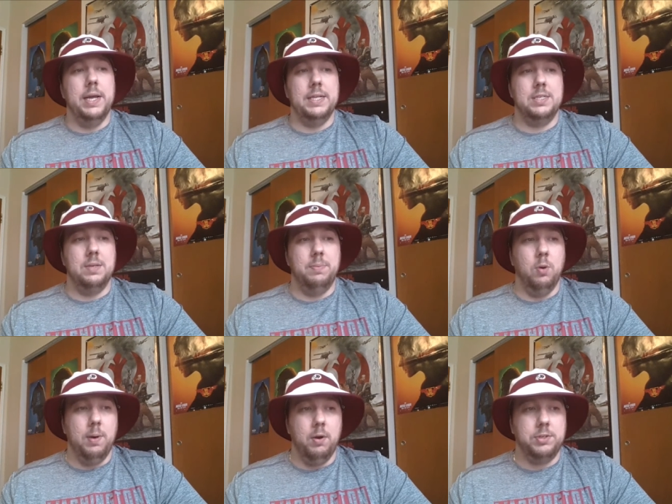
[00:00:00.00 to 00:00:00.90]
It's the
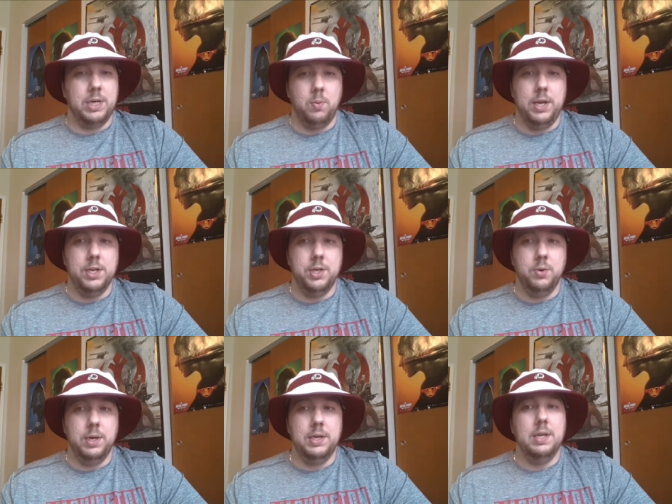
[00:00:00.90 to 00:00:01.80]
Bill Belichick way to
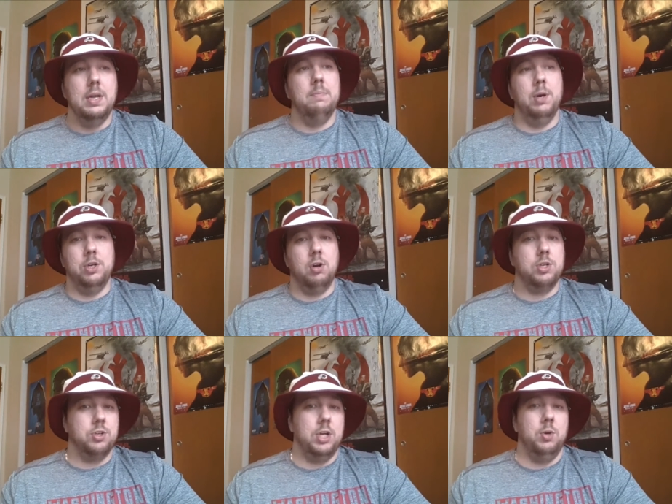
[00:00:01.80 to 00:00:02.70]
do it. But you're
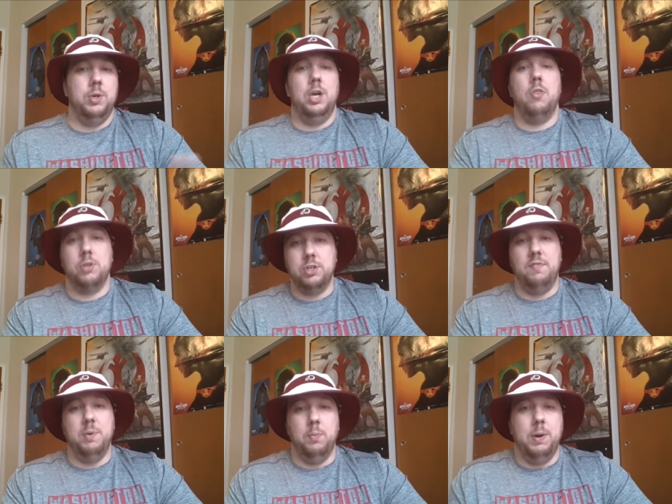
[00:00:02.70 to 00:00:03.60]
also not doing the other
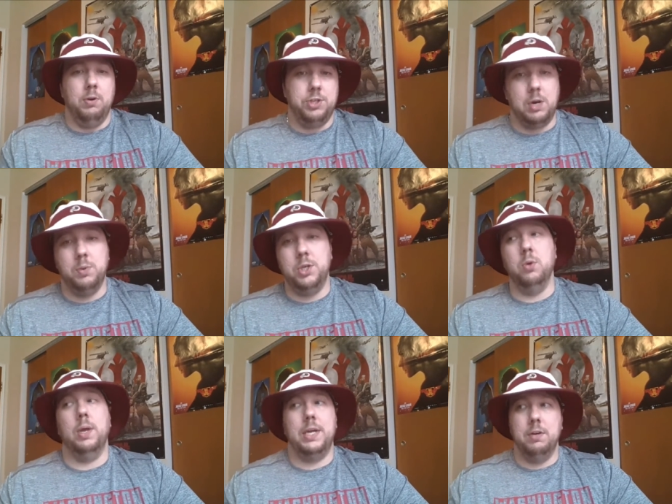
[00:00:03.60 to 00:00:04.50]
stuff Bill Belichick would
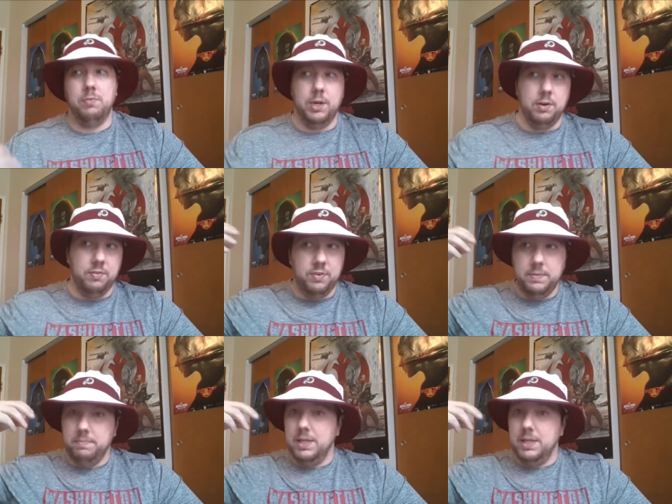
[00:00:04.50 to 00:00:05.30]
do, like get rid of